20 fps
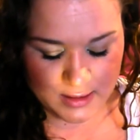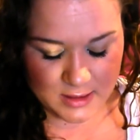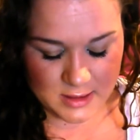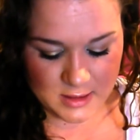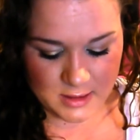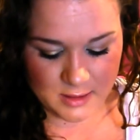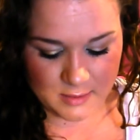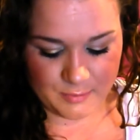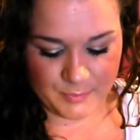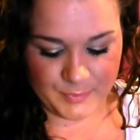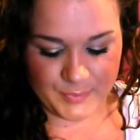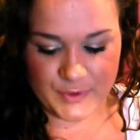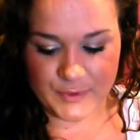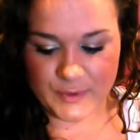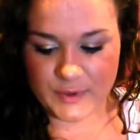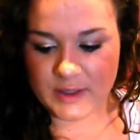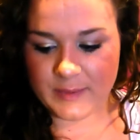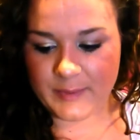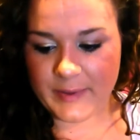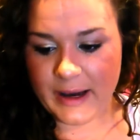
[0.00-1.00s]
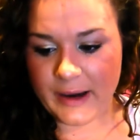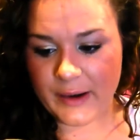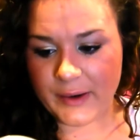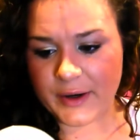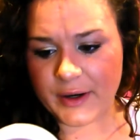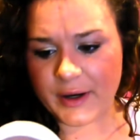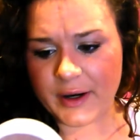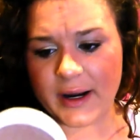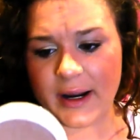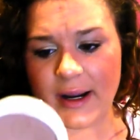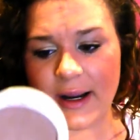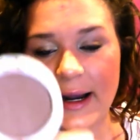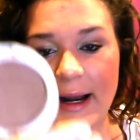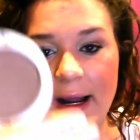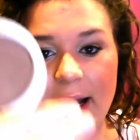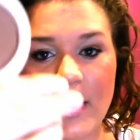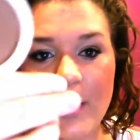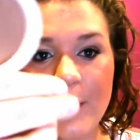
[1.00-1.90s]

um, beauty powder and how